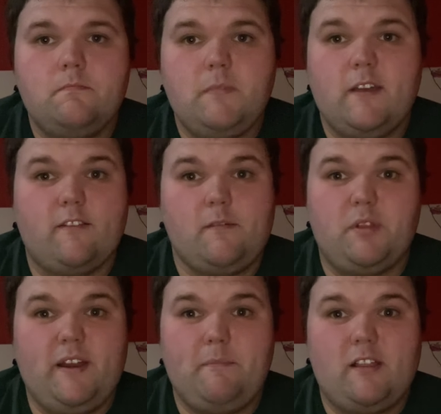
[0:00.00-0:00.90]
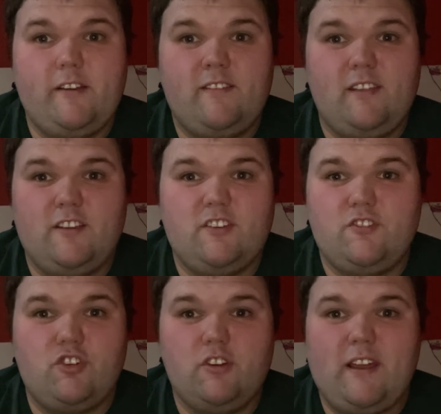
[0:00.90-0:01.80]
because the plain belly Sneetches
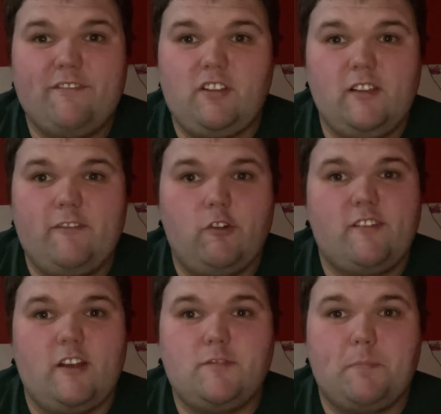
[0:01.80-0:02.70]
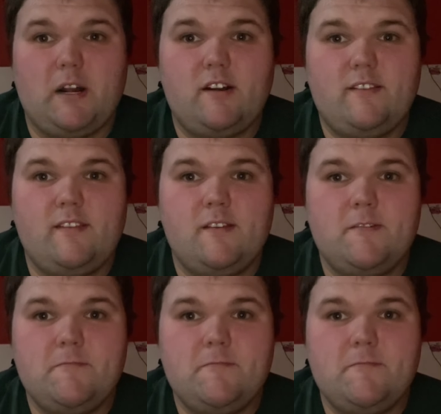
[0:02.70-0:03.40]
shouldn't have to live with such birds.